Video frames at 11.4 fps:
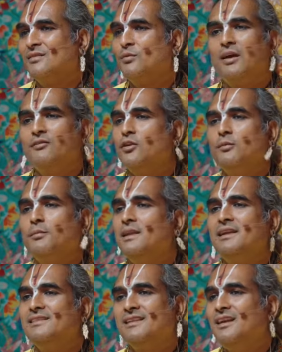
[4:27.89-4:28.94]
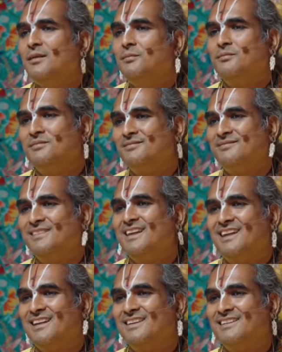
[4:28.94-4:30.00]
We have not placed him
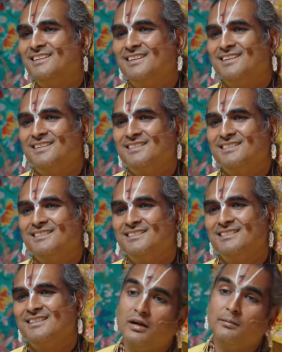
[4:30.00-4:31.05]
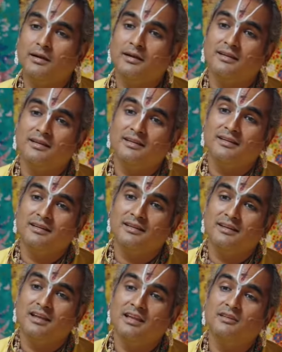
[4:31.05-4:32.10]
there, you know. Sudama,
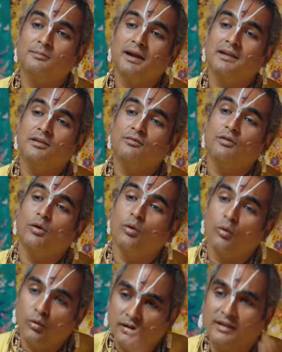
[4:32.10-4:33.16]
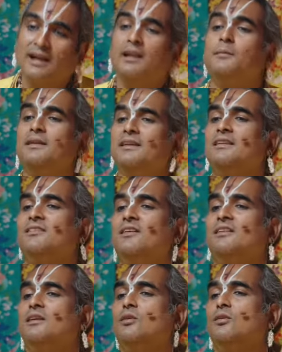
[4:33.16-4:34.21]
in spite of all the calamities
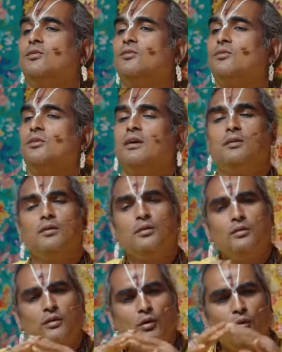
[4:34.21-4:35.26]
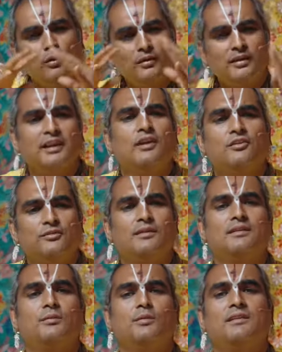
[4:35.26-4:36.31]
that he goes through, uh, all the chaos
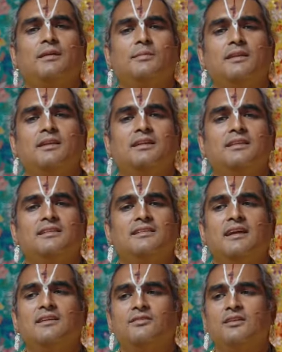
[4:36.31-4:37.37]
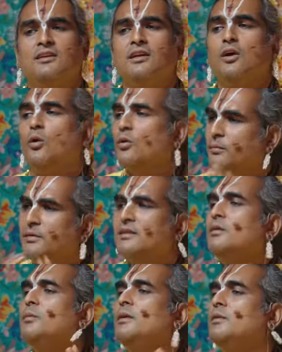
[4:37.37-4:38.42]
what was happening in his life, all the
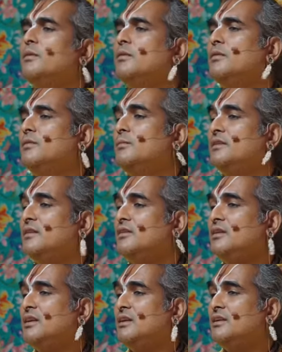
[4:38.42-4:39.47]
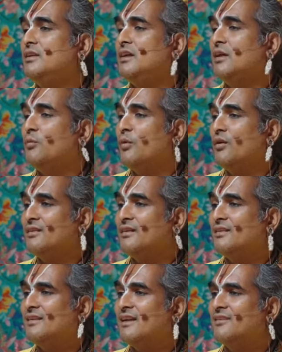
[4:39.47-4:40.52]
misery, misery he was in
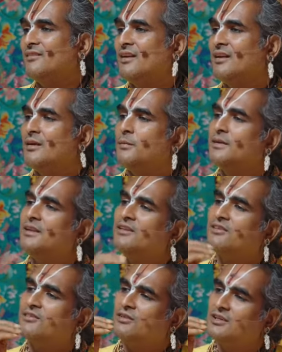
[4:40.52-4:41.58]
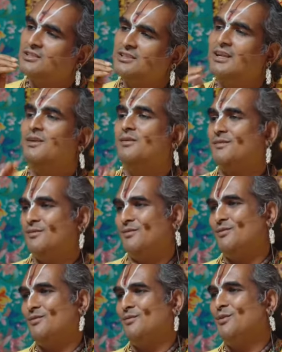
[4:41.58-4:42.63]
his life, but his Krishna
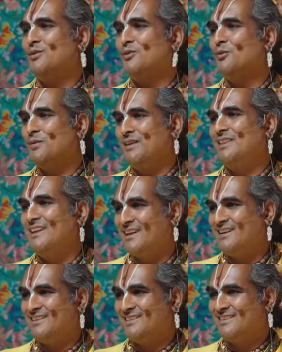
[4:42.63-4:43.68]
was always there.